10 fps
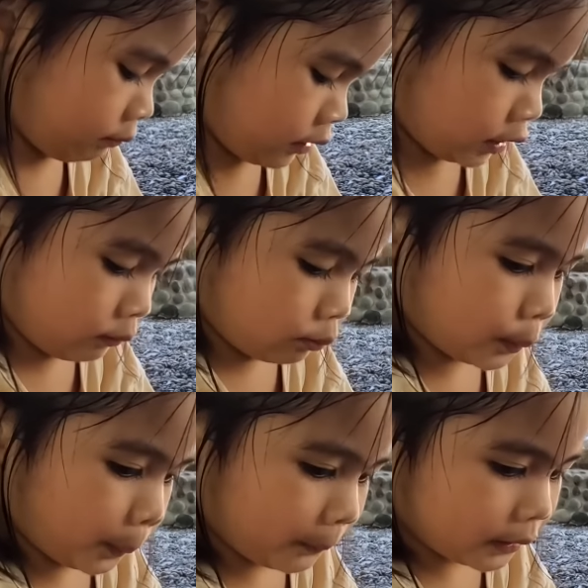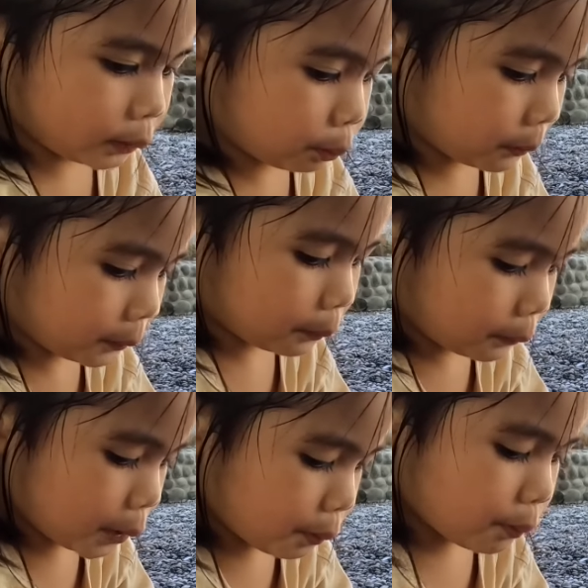You're gonna be farting a lot,
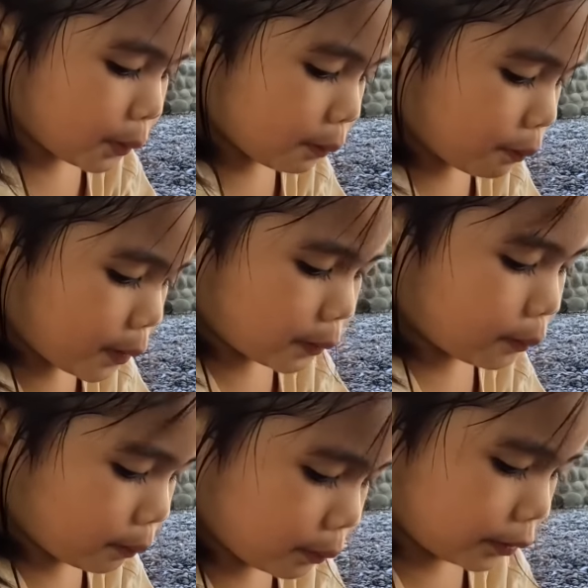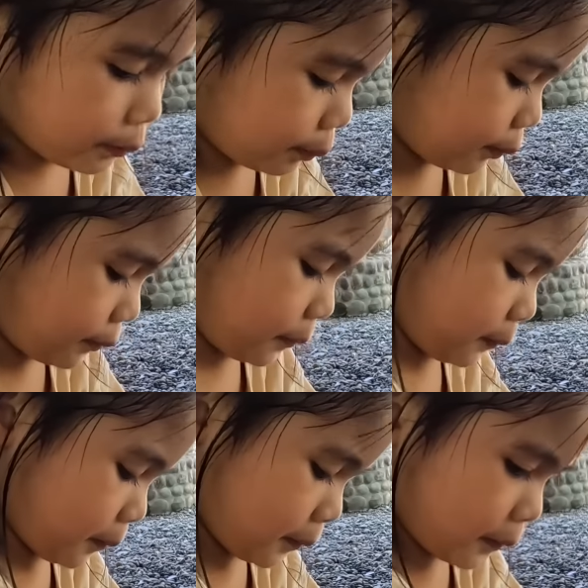Skye. you eat
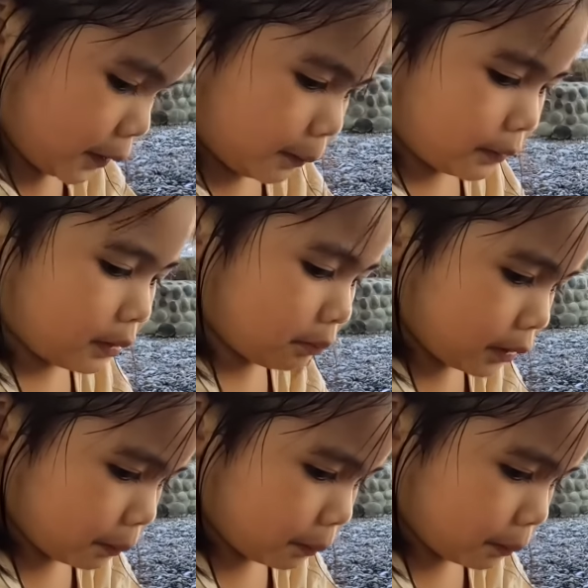too much beans.